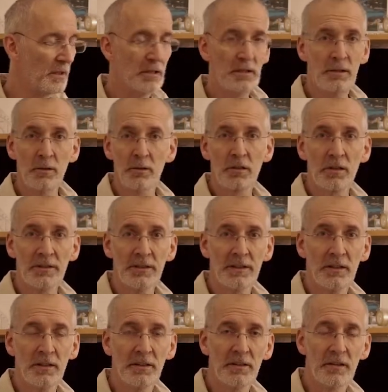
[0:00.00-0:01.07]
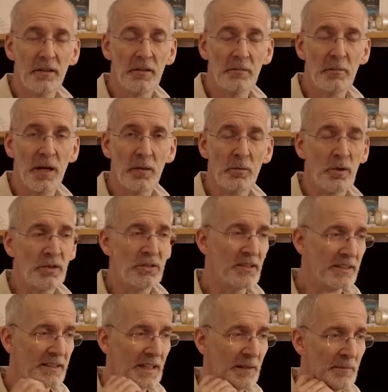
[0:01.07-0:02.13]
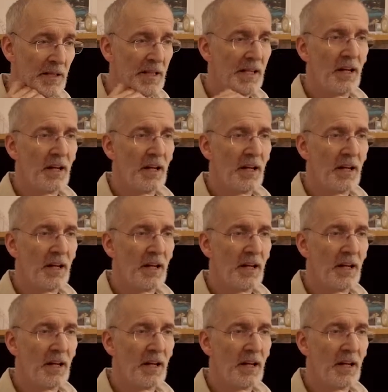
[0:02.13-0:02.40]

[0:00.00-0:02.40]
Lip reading: look on my watch and come,